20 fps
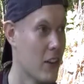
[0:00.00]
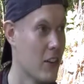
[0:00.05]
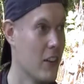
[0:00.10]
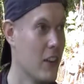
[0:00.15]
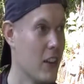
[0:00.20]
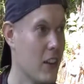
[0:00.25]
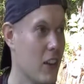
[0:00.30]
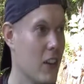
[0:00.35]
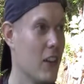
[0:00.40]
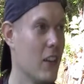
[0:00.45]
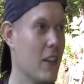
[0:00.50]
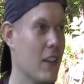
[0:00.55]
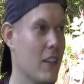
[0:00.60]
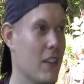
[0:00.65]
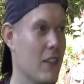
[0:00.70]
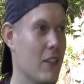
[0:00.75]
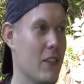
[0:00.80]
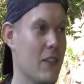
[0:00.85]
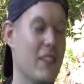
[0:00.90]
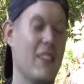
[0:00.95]
Challenge
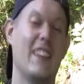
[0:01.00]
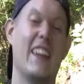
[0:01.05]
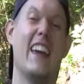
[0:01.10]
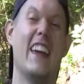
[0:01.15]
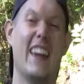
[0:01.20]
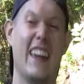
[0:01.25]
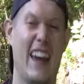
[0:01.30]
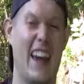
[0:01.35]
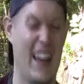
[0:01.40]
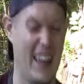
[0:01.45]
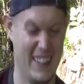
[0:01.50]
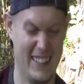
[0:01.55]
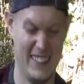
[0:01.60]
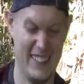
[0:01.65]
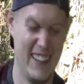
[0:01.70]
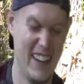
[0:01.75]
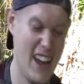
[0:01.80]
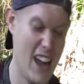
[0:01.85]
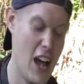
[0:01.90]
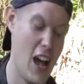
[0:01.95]
accepted. Yeah.
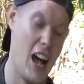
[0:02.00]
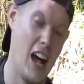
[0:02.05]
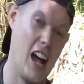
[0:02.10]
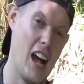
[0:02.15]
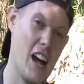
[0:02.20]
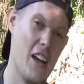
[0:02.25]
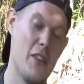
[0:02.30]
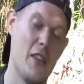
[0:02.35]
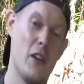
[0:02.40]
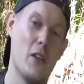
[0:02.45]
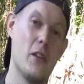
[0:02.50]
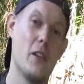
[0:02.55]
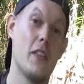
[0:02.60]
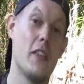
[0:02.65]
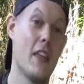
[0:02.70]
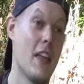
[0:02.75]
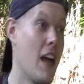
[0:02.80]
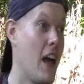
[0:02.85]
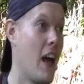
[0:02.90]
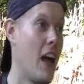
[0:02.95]
The only
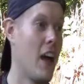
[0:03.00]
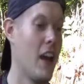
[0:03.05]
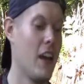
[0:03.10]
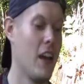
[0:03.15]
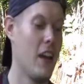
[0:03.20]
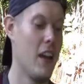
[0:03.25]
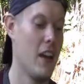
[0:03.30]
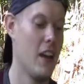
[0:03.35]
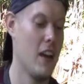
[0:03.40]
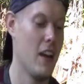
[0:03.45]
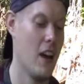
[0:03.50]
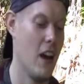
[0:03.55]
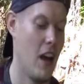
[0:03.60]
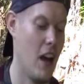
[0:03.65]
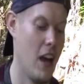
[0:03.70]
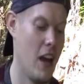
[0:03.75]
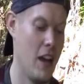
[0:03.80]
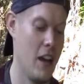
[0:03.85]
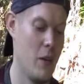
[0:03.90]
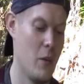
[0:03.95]
thing I
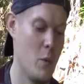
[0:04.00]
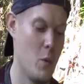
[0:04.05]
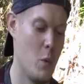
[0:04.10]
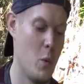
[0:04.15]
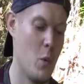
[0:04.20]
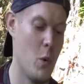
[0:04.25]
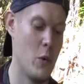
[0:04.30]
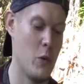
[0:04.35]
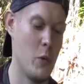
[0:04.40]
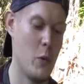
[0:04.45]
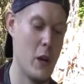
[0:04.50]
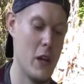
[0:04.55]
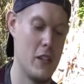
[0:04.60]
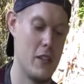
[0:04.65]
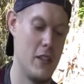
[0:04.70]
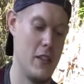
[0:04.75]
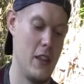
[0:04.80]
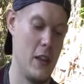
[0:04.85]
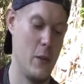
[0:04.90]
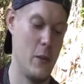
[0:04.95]
would wish
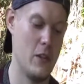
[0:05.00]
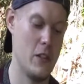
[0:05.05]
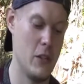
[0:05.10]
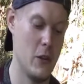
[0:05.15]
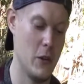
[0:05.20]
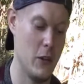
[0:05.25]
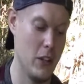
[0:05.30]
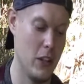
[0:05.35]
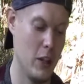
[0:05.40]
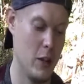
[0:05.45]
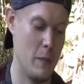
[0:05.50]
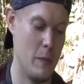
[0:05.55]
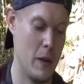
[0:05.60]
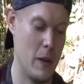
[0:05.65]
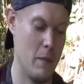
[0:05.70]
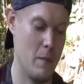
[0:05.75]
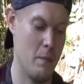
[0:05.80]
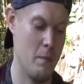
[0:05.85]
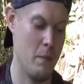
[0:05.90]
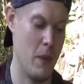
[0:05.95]
that they would do a little bit
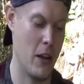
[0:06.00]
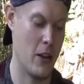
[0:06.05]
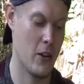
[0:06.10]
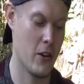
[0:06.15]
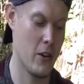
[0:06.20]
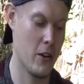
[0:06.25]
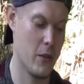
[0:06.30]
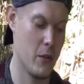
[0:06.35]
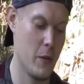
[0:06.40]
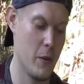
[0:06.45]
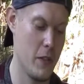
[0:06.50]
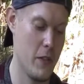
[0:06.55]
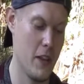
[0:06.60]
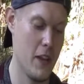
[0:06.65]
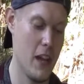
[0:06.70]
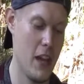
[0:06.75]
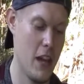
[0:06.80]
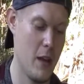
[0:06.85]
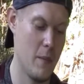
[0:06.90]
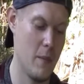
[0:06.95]
better with the
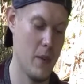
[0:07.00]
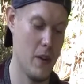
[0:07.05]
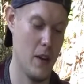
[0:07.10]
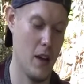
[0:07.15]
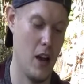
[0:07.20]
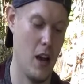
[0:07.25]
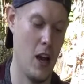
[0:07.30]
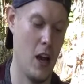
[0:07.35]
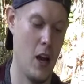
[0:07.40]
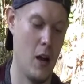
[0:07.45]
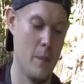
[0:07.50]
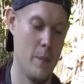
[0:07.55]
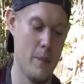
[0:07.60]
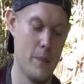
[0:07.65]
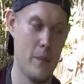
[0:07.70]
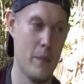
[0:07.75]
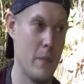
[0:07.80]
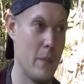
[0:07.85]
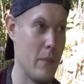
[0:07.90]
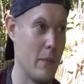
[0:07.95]
game. This
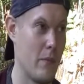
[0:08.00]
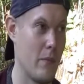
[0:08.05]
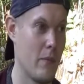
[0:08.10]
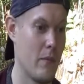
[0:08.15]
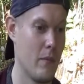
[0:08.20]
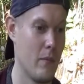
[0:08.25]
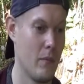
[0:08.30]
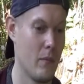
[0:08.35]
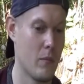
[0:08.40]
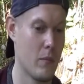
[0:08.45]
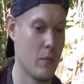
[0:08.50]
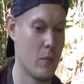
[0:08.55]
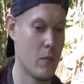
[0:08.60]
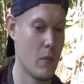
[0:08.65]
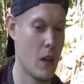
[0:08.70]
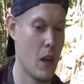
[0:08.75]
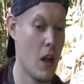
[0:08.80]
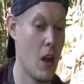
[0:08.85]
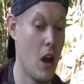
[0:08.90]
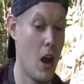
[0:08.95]
is the module or the
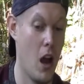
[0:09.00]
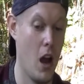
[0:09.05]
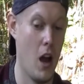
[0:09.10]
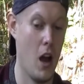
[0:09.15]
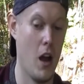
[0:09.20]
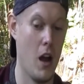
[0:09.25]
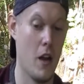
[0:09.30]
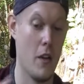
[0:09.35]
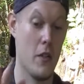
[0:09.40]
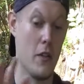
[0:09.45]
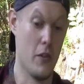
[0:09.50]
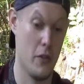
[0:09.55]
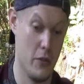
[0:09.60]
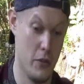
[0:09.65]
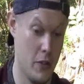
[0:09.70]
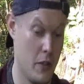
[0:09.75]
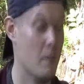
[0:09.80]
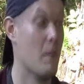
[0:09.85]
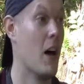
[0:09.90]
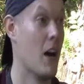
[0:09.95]
rules themselves?
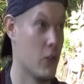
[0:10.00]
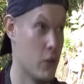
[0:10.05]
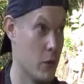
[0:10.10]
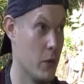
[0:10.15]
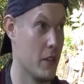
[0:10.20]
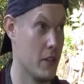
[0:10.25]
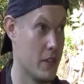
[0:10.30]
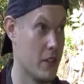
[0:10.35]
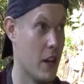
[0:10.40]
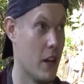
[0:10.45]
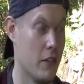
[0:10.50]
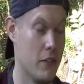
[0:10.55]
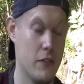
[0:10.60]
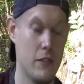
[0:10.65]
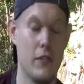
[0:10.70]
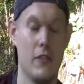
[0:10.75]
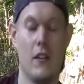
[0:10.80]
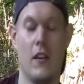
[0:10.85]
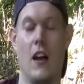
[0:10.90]
The module itself.